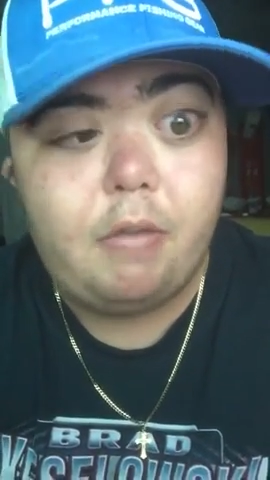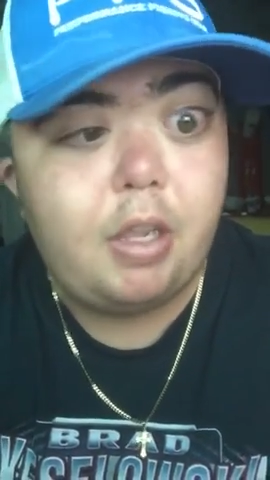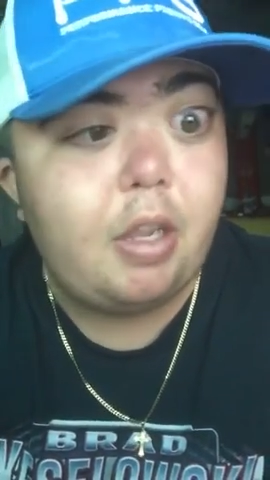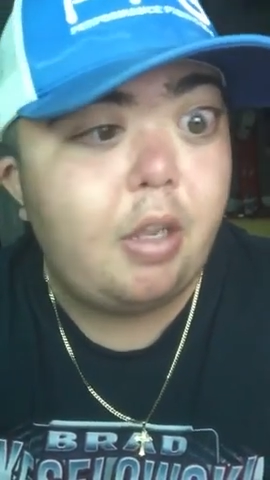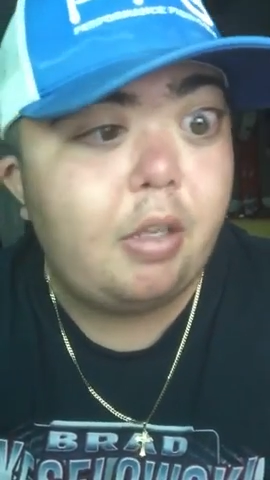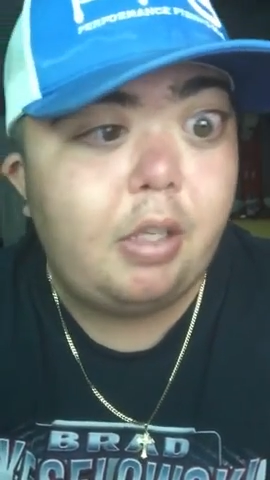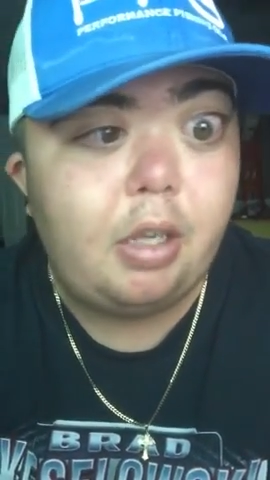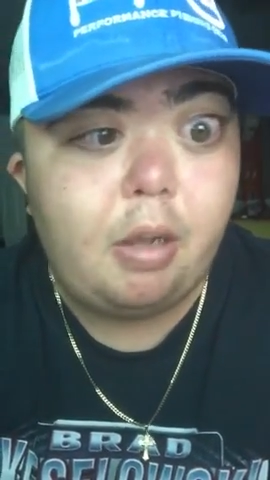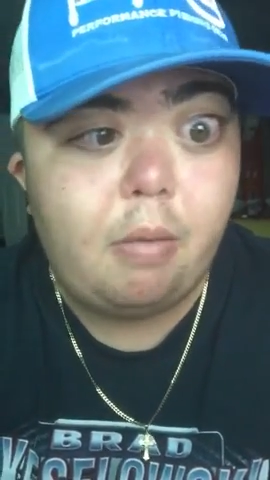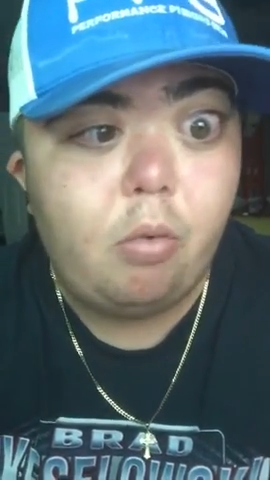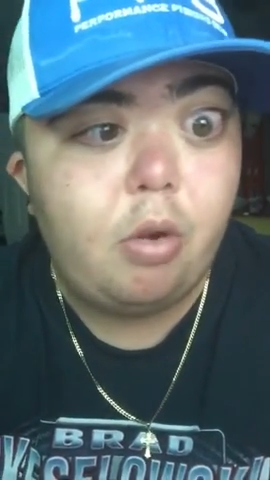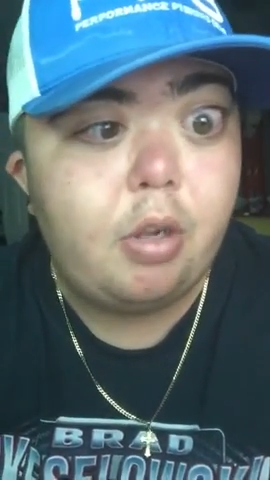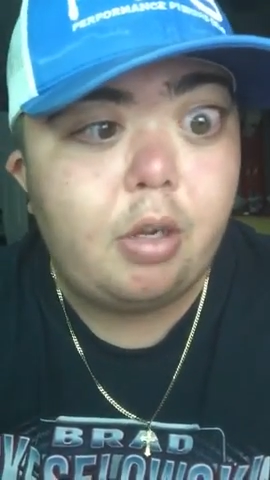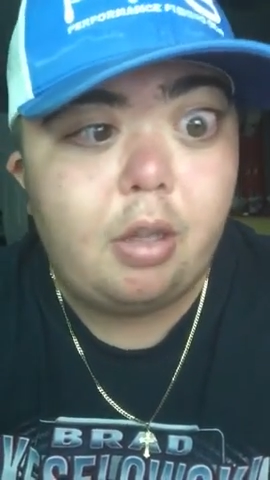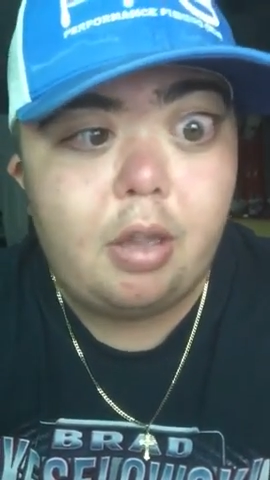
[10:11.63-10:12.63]
Like I said, I'm
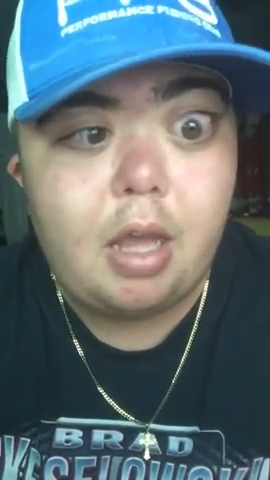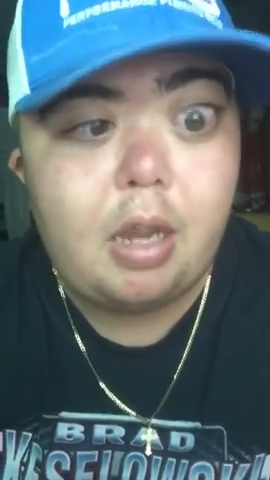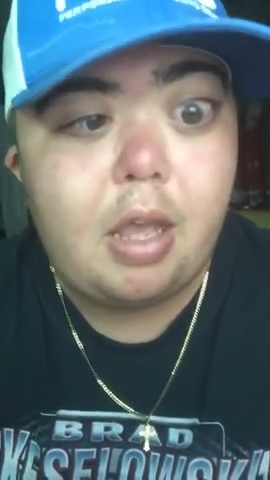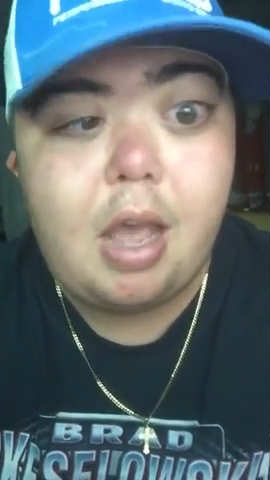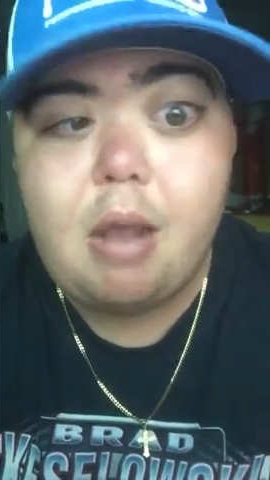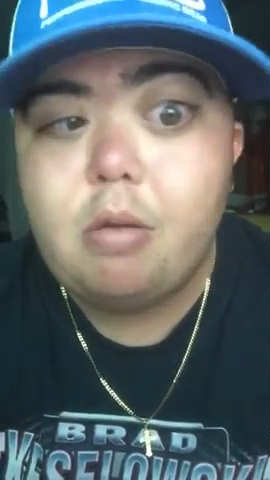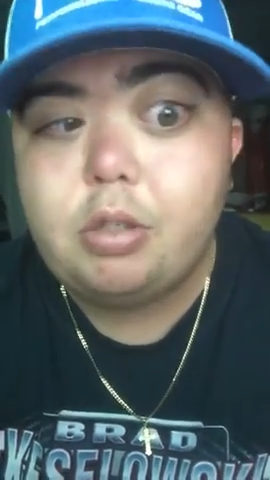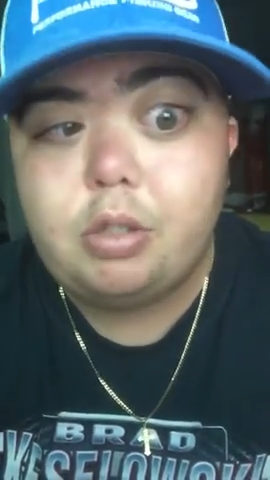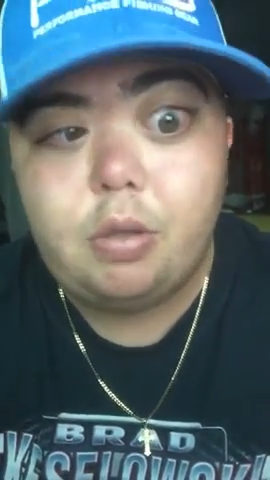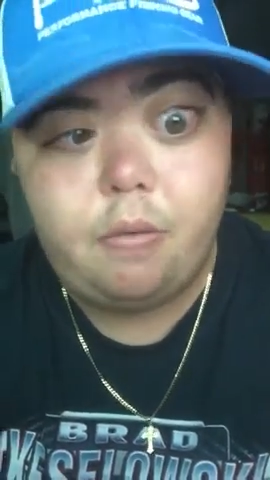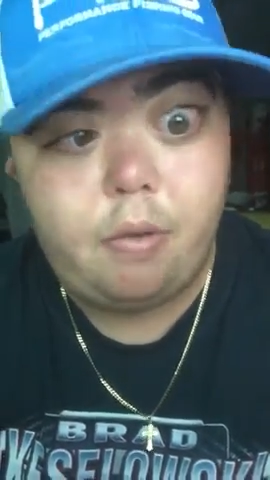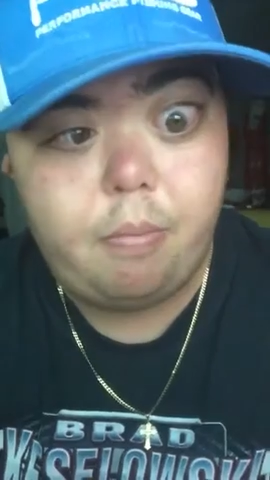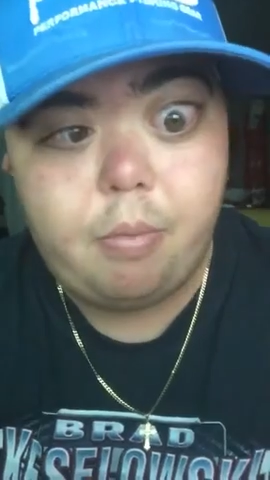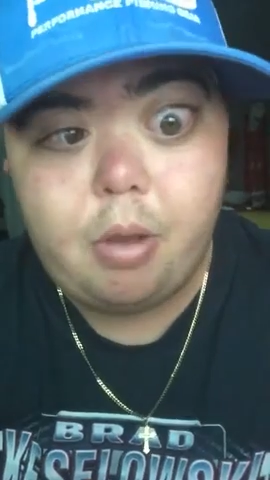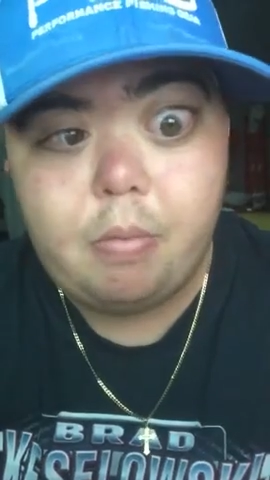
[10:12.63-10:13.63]
working a lot of hours
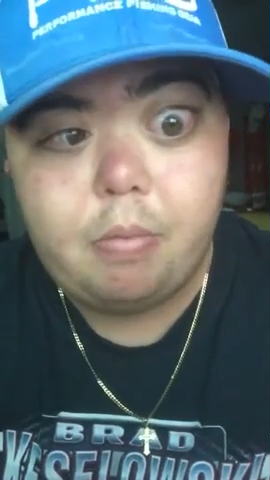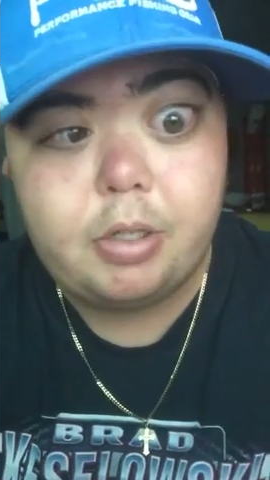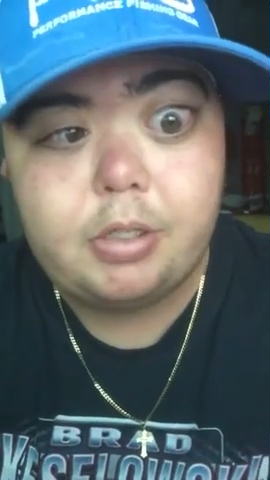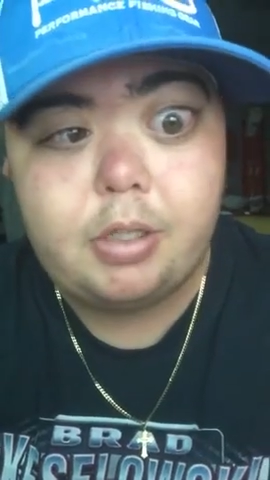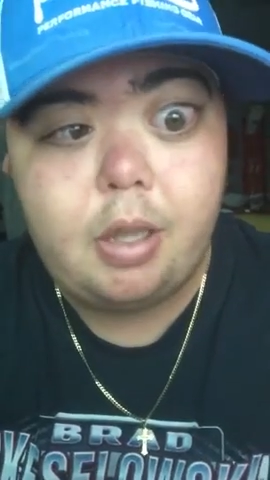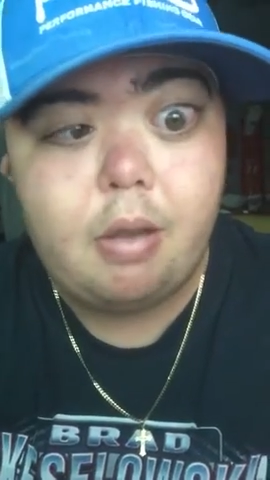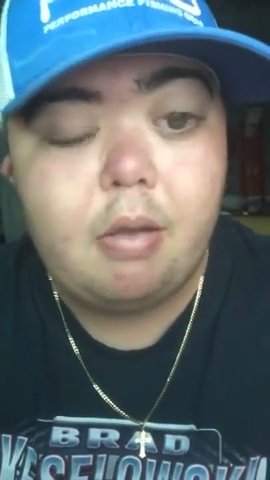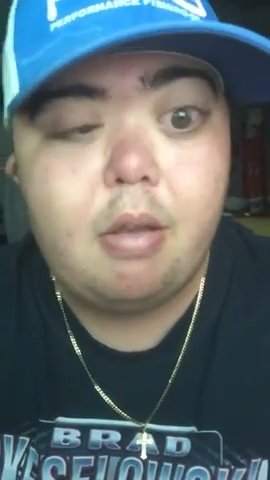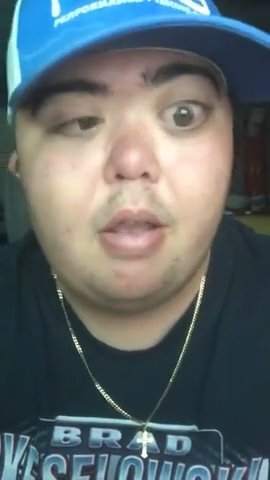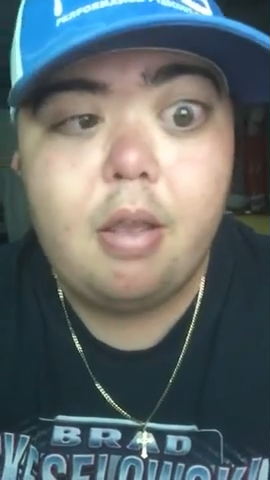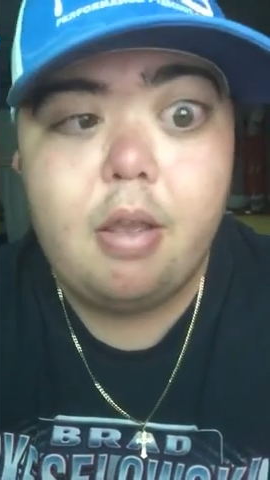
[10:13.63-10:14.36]
over at Publix now.